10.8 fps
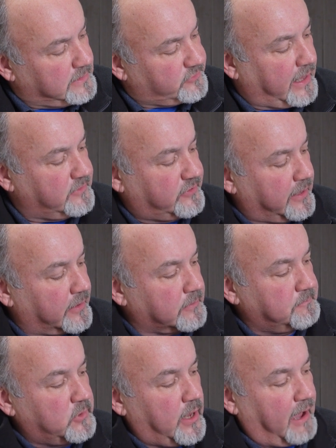in this case here,
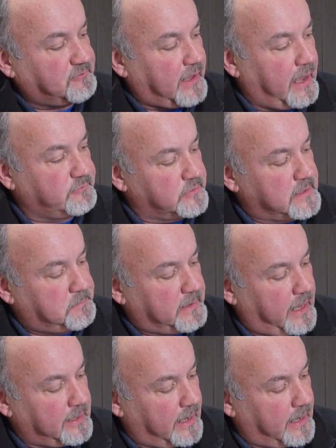you have to have your EPA